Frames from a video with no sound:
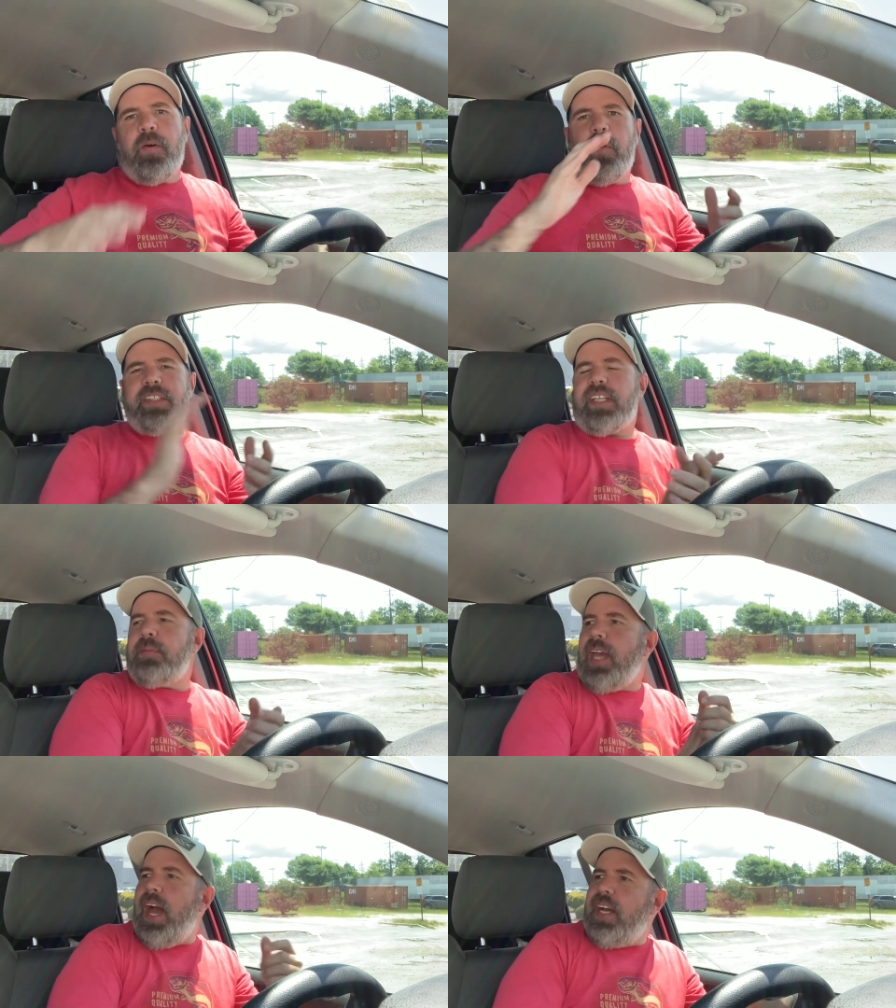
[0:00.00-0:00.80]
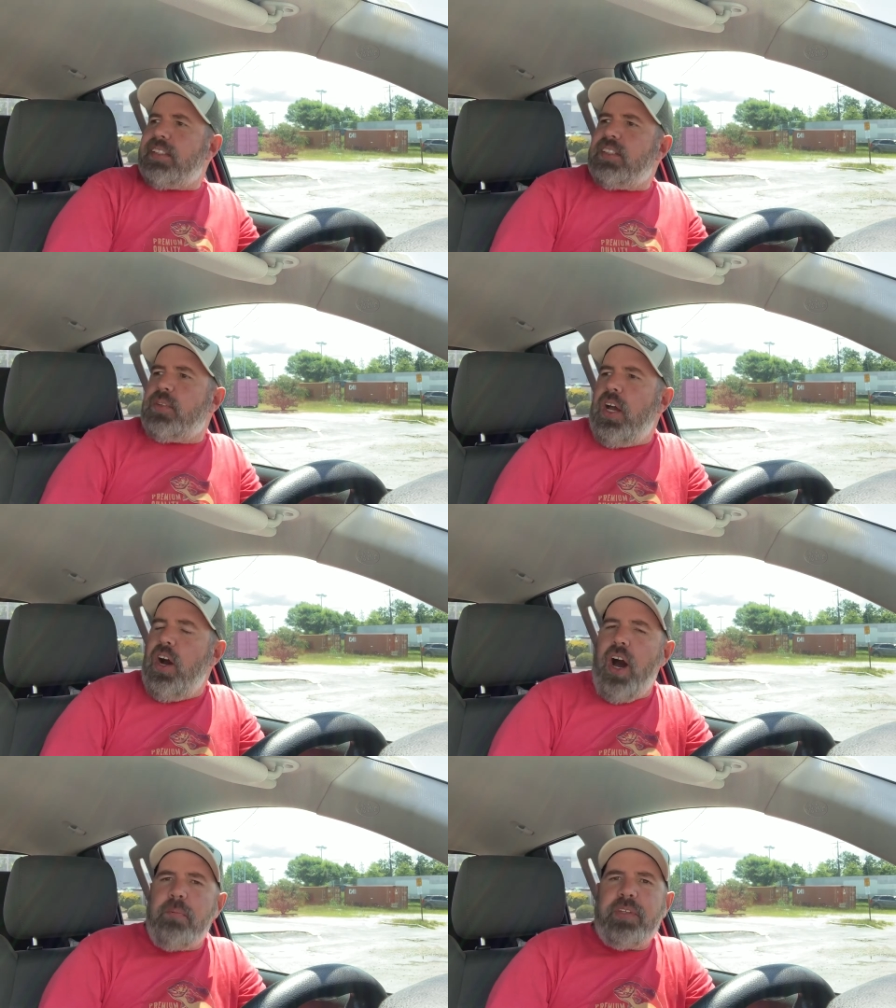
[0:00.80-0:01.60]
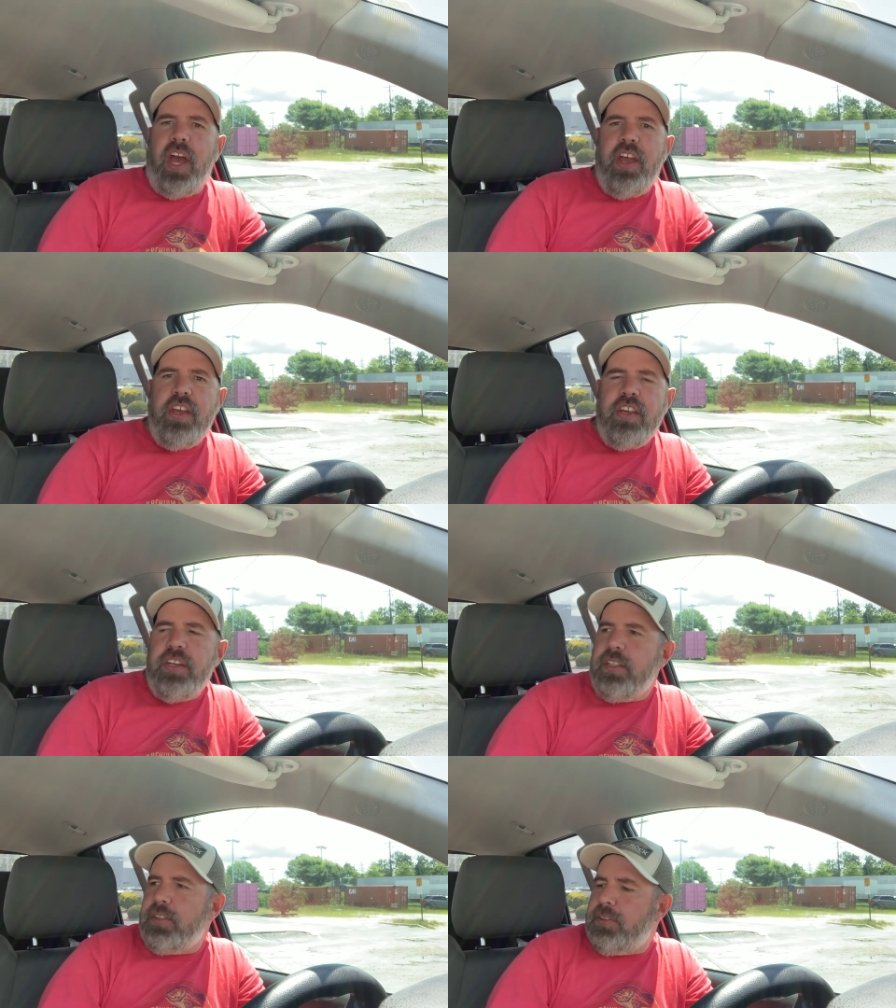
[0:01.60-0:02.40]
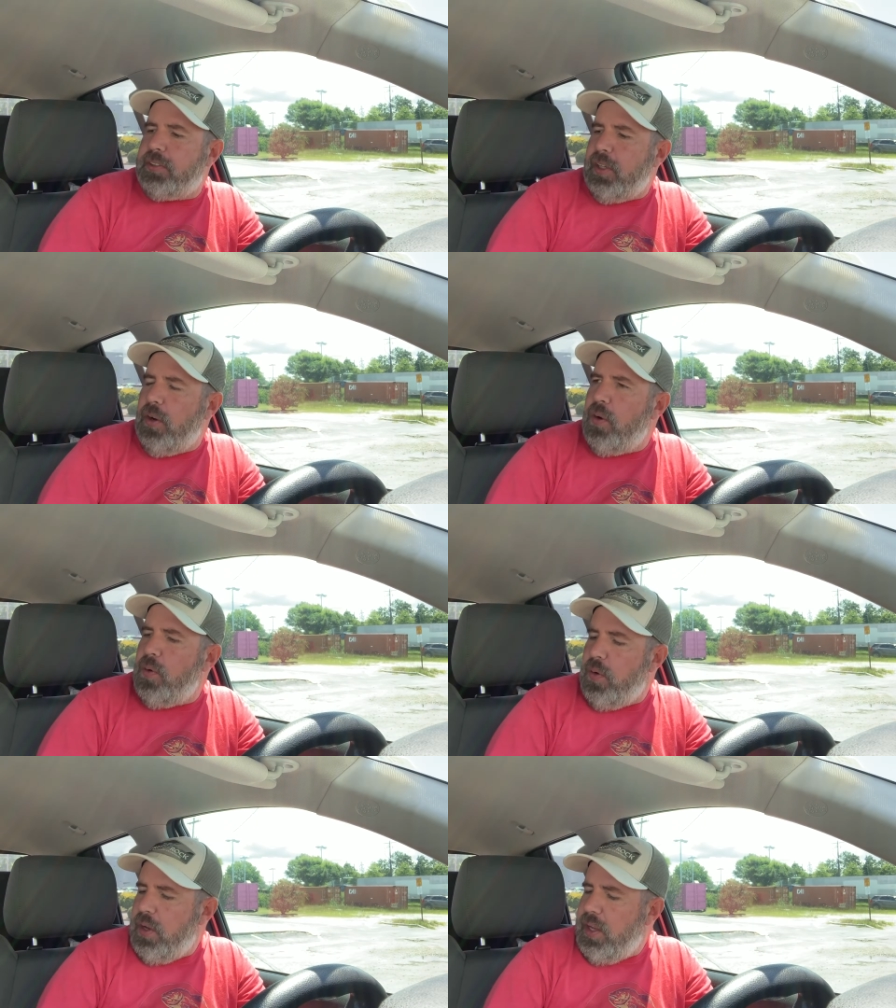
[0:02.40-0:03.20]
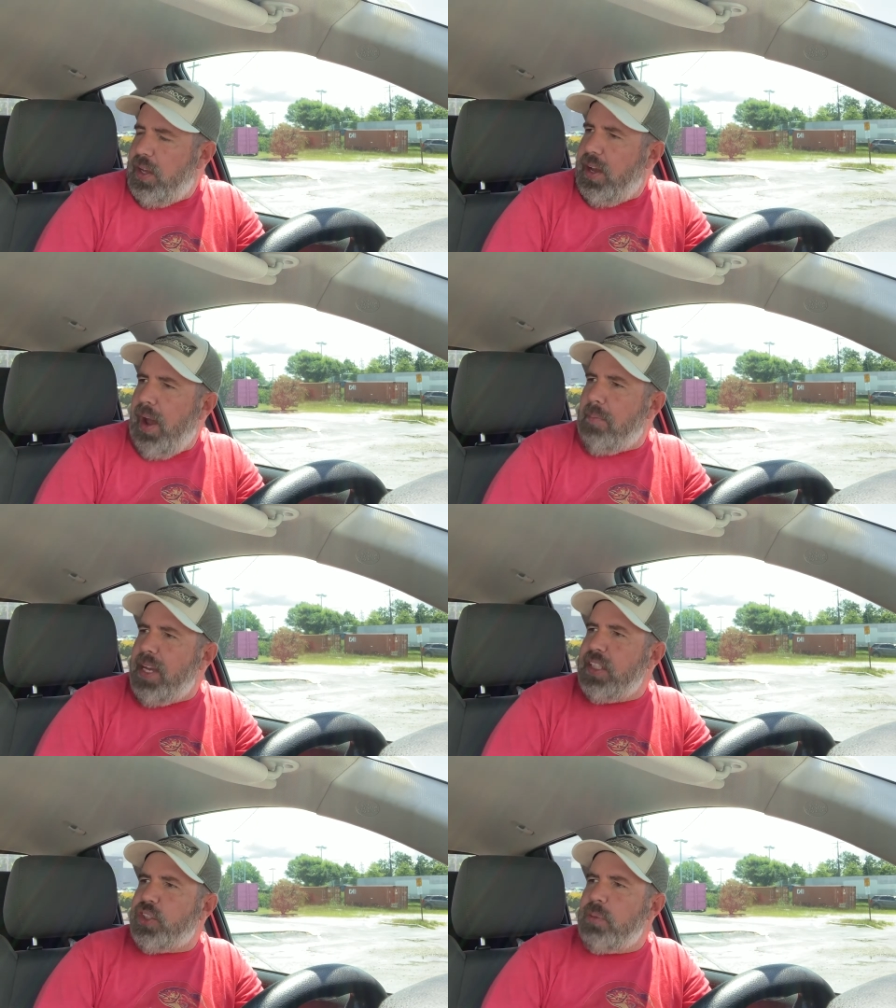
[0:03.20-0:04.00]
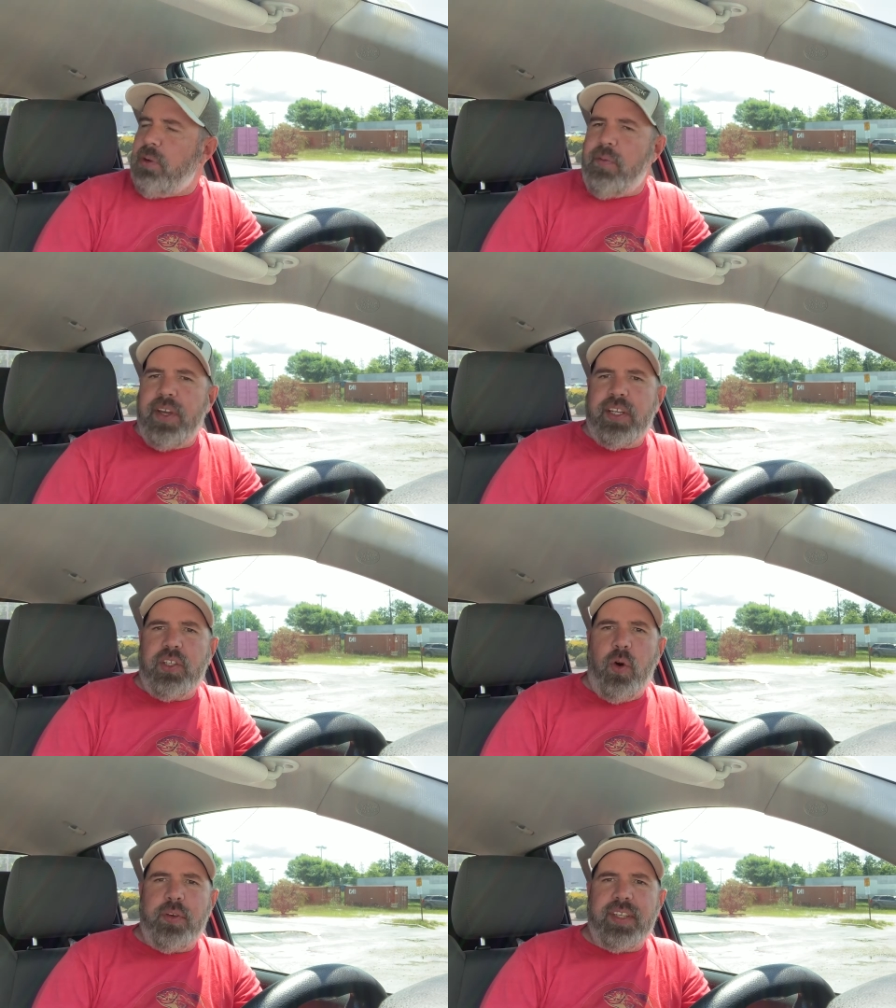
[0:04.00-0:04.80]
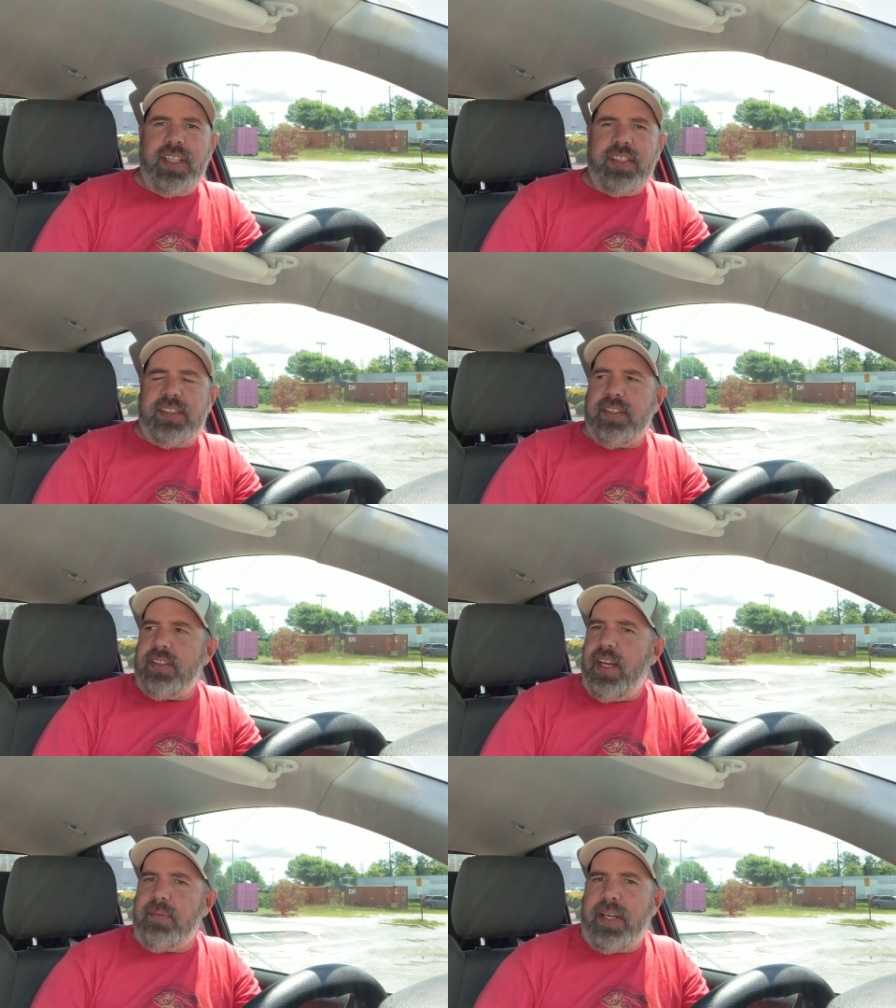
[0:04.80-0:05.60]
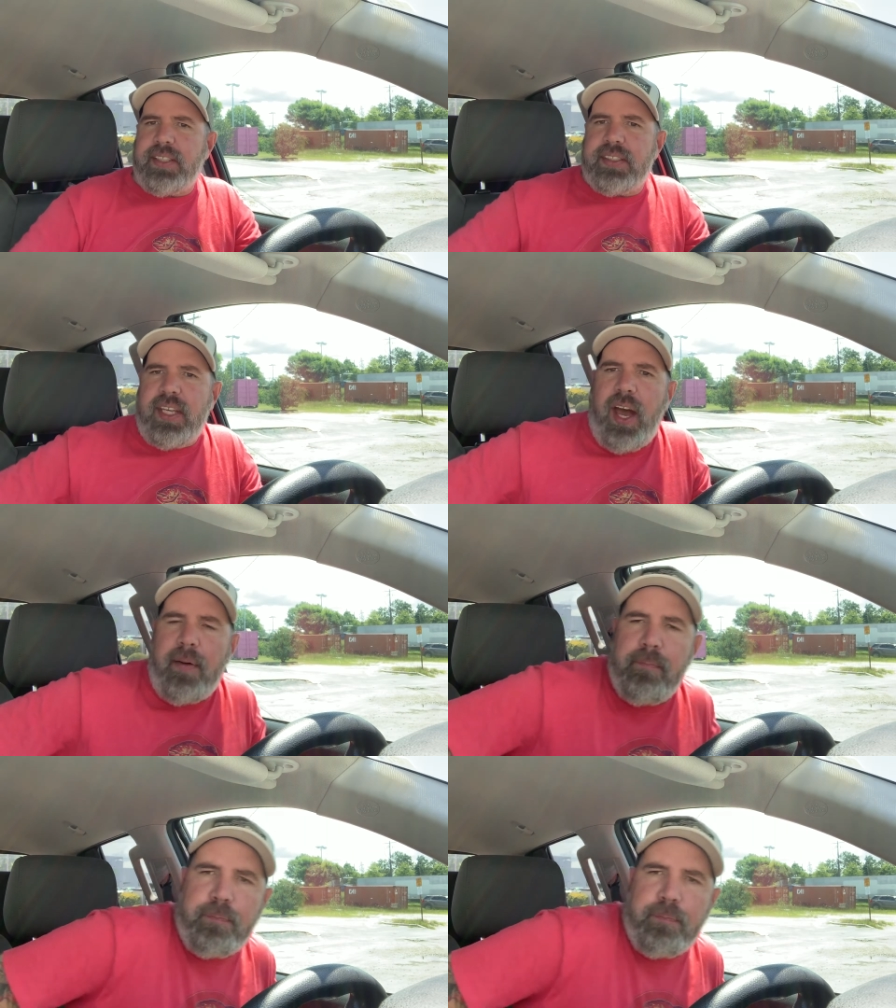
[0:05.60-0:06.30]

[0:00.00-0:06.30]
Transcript: What's up guys, it's hump day. So I made a trip over here to Northeast, had to make a stop.